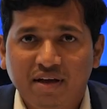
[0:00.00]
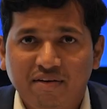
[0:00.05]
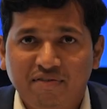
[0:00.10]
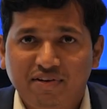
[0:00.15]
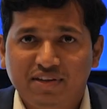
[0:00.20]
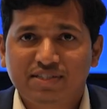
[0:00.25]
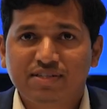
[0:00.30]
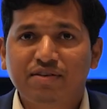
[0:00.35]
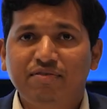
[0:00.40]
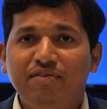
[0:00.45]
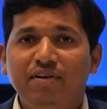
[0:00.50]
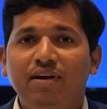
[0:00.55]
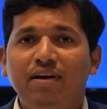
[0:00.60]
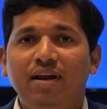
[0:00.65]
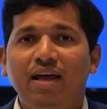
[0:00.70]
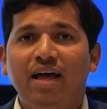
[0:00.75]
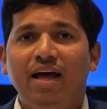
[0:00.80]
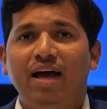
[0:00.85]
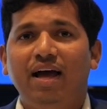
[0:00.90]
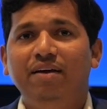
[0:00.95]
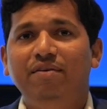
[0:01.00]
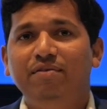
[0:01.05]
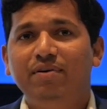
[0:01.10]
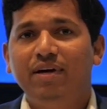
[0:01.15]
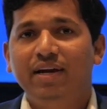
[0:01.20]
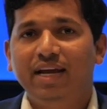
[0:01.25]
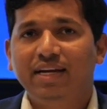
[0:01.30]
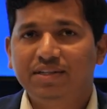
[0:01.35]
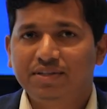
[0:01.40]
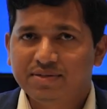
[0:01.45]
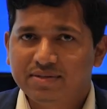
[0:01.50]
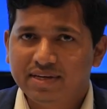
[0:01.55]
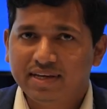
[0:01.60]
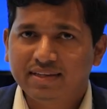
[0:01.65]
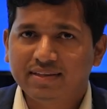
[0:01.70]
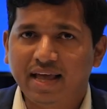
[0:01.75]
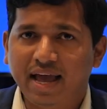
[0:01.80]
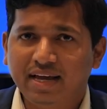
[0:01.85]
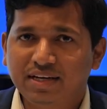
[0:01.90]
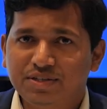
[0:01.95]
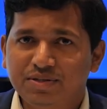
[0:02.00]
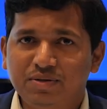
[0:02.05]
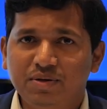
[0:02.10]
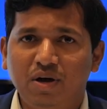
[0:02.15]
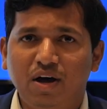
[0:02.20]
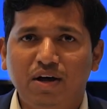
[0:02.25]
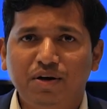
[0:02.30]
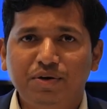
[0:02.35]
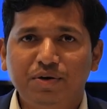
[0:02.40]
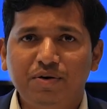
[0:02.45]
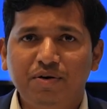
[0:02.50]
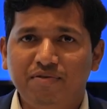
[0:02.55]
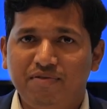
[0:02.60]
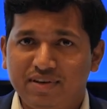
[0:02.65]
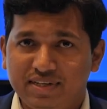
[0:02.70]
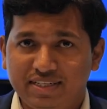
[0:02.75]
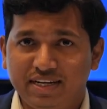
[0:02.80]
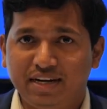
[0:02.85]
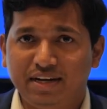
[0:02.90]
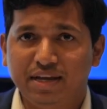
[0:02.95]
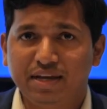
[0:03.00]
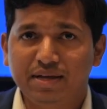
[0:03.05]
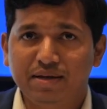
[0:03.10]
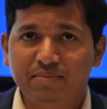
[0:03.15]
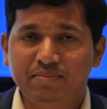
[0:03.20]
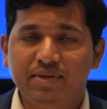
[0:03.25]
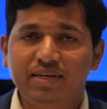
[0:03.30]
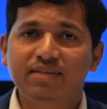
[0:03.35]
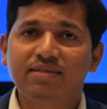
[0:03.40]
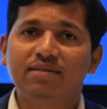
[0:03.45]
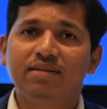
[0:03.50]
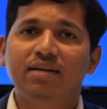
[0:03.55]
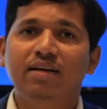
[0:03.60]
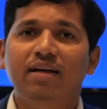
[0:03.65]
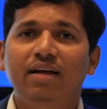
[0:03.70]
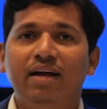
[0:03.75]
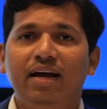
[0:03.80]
First of all, I would like to say thanks to OnGo for setting up this,